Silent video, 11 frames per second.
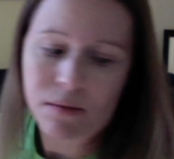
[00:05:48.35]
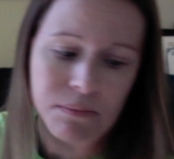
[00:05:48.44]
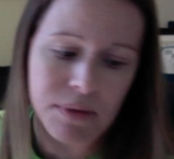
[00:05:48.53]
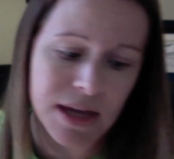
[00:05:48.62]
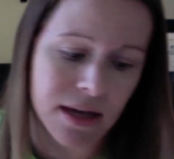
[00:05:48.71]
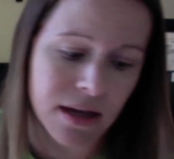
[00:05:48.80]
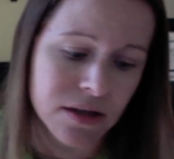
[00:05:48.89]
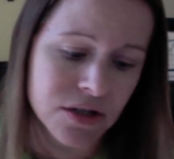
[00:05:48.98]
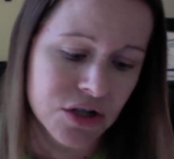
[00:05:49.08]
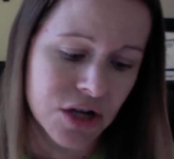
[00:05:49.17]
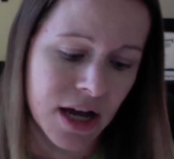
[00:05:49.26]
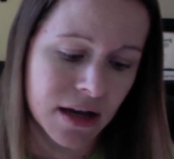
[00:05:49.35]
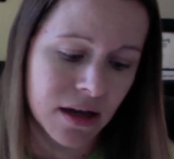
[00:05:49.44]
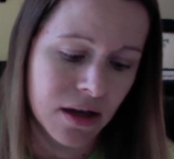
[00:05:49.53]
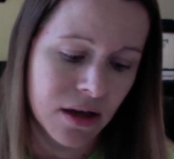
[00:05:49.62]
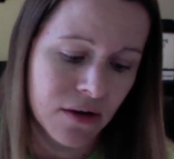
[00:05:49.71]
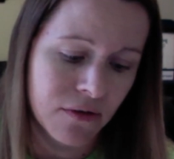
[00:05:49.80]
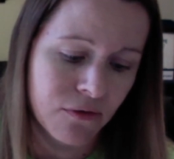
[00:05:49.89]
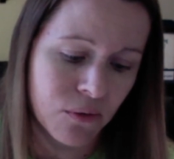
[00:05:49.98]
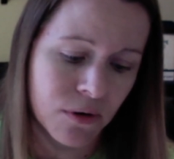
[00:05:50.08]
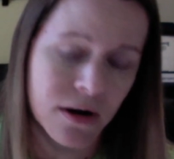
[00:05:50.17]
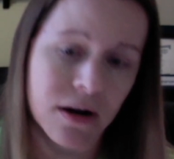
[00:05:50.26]
big check
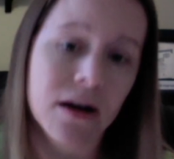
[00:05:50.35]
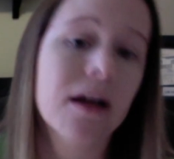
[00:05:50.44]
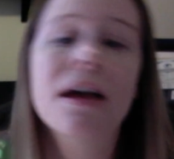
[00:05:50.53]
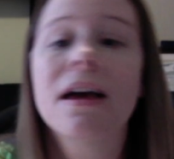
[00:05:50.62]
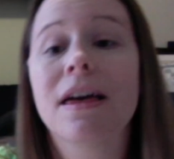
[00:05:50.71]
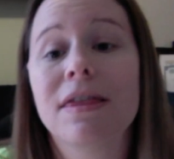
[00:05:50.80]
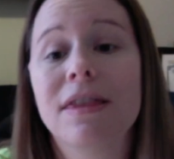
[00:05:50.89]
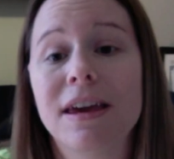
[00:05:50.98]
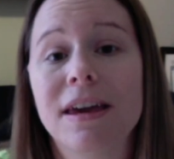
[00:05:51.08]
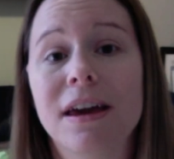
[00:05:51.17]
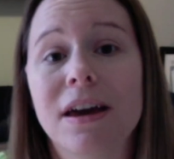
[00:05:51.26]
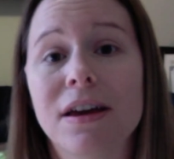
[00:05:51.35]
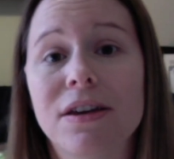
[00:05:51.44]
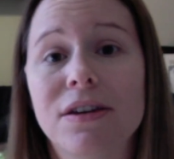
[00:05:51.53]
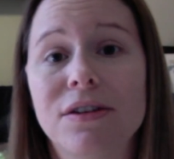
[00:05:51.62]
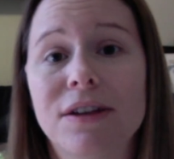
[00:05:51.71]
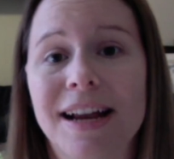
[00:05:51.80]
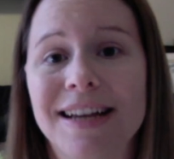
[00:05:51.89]
for the United